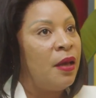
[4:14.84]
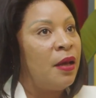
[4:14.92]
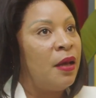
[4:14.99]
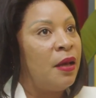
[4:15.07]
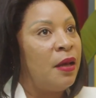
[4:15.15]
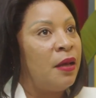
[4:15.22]

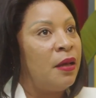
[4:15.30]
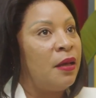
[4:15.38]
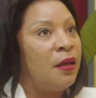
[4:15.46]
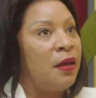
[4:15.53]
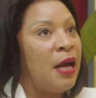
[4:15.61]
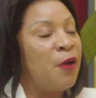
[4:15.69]

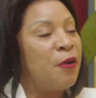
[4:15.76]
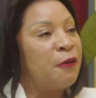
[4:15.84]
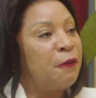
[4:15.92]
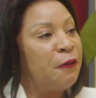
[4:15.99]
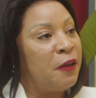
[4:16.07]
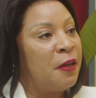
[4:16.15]
our
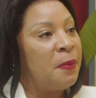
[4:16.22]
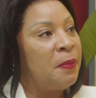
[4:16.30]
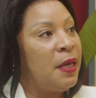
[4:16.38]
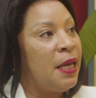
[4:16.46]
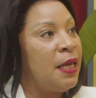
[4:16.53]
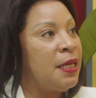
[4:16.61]

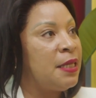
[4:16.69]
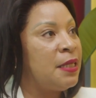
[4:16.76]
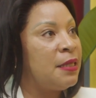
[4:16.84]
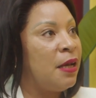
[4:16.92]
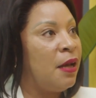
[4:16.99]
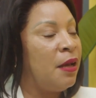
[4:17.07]
firm
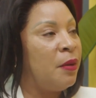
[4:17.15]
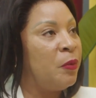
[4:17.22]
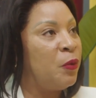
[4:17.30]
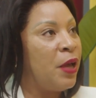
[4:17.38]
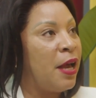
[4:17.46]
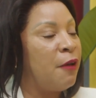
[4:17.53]
is,
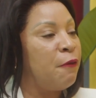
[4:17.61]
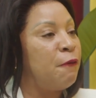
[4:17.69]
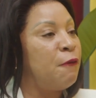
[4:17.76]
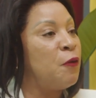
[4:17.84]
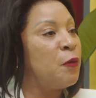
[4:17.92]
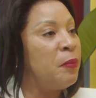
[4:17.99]
we have
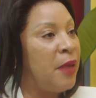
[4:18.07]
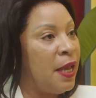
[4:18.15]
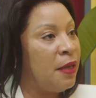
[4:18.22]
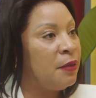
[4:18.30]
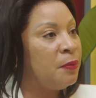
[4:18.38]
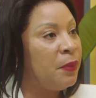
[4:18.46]
4
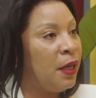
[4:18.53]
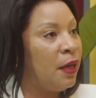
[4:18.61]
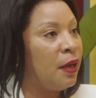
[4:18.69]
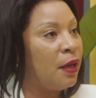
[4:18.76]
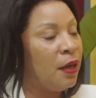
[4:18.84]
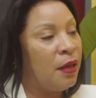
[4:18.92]
main
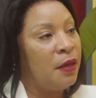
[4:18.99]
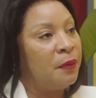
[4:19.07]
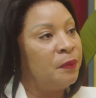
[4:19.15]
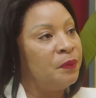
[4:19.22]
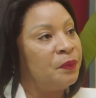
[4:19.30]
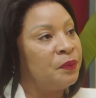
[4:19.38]
big
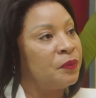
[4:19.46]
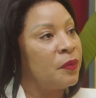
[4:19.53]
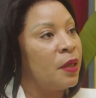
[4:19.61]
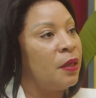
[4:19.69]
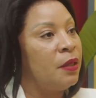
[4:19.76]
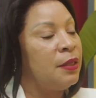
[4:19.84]

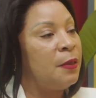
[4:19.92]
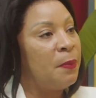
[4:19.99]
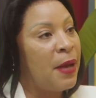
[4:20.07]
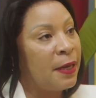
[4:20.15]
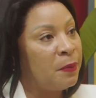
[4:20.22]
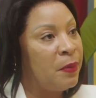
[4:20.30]

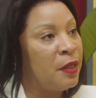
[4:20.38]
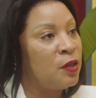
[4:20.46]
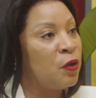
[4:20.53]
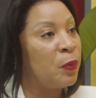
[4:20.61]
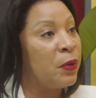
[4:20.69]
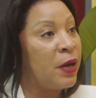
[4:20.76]

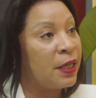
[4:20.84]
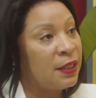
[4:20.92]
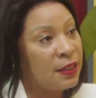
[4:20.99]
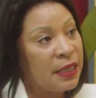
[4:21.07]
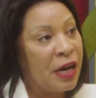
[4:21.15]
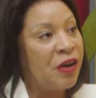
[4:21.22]
departments or
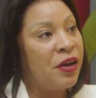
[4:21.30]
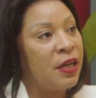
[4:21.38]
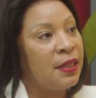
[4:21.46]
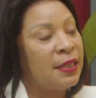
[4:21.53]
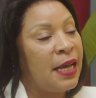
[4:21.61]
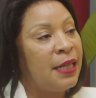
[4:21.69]
practice
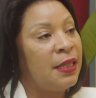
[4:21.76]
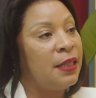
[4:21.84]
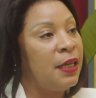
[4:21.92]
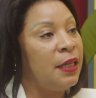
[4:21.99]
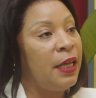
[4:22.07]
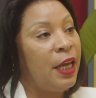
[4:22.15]
areas, and
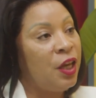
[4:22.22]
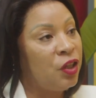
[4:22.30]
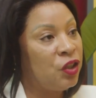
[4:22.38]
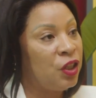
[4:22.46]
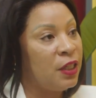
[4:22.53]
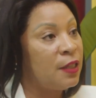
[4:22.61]
then
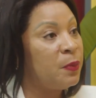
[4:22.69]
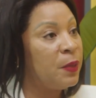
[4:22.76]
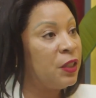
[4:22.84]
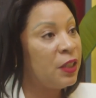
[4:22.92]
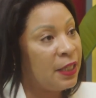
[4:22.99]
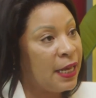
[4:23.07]
each is
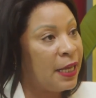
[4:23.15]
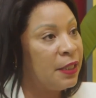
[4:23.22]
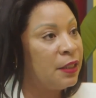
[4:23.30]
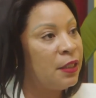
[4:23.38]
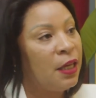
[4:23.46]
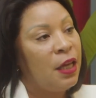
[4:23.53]

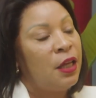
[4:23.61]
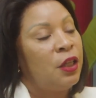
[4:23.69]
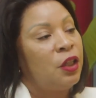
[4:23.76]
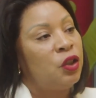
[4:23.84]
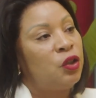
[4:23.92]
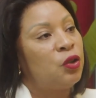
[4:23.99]
specialized.
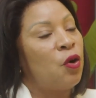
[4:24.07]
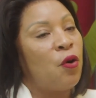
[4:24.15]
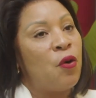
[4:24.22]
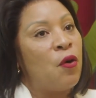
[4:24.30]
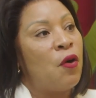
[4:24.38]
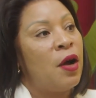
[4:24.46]

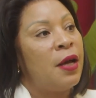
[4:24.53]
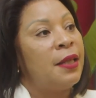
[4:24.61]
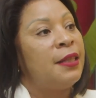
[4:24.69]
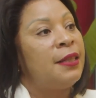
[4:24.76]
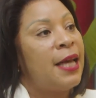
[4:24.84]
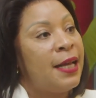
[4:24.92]
So
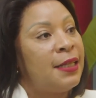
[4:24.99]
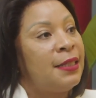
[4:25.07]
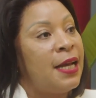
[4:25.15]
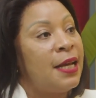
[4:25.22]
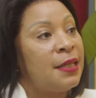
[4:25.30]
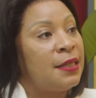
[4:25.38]
that
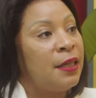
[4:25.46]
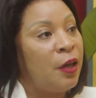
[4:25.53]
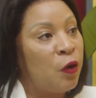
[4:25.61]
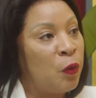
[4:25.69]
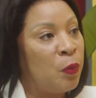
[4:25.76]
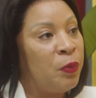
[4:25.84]
does
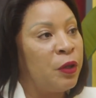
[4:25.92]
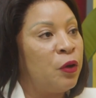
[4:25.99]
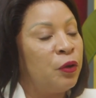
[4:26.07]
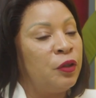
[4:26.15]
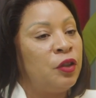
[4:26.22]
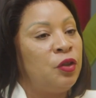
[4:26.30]
help
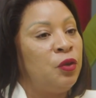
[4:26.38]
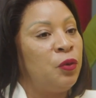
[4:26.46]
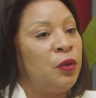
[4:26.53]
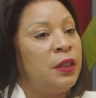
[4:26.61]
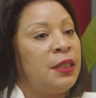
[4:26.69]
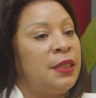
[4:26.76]
because
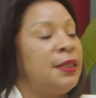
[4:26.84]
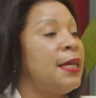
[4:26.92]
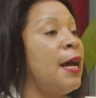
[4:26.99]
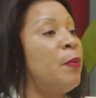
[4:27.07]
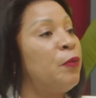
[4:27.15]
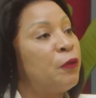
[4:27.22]
you
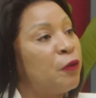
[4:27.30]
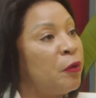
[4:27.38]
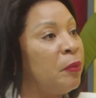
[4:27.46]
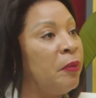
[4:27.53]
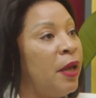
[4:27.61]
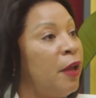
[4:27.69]
tap
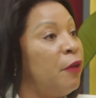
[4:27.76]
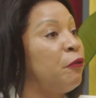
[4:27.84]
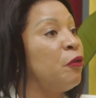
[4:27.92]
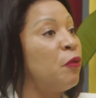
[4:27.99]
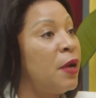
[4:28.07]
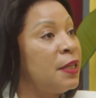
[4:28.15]
from
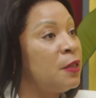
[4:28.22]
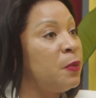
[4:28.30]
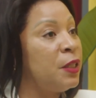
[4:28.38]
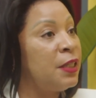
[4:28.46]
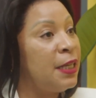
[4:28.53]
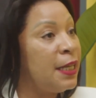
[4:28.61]
everyone's
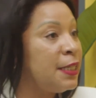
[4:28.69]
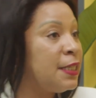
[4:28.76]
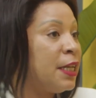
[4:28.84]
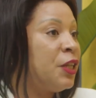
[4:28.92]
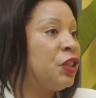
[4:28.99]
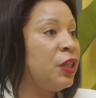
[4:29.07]

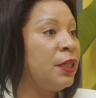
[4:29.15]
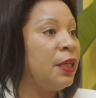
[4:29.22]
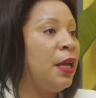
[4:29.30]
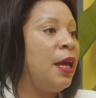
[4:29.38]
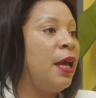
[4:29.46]
specialization